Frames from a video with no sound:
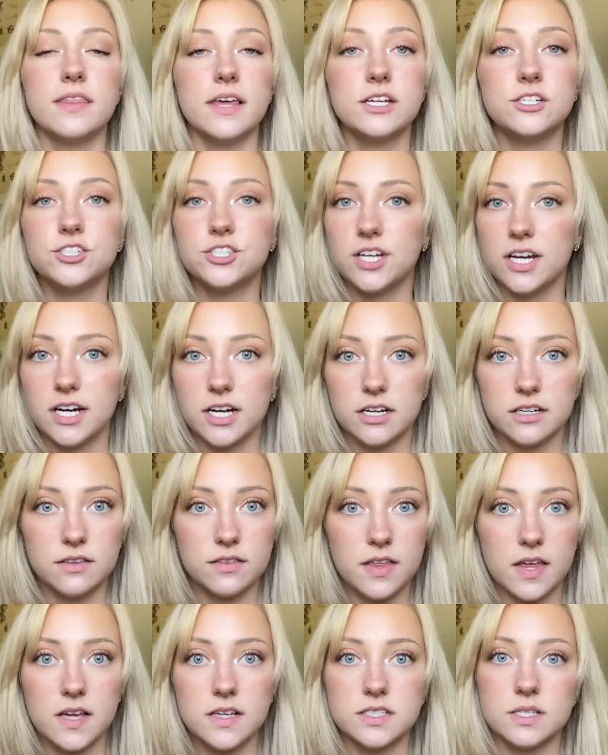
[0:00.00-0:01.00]
They shared
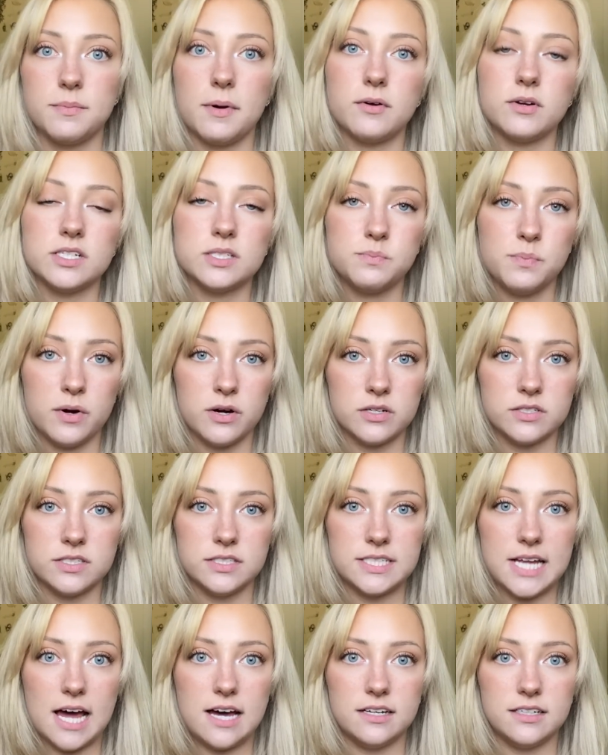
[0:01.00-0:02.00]
things about his
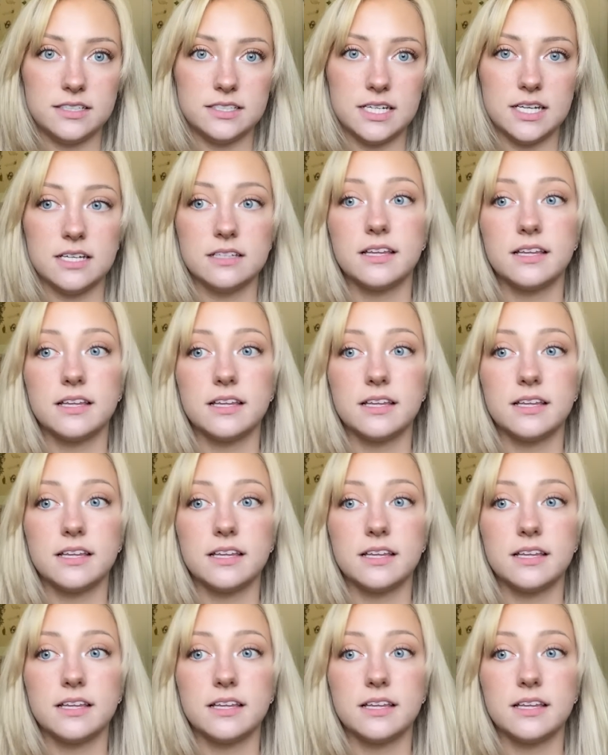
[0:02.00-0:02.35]
personality,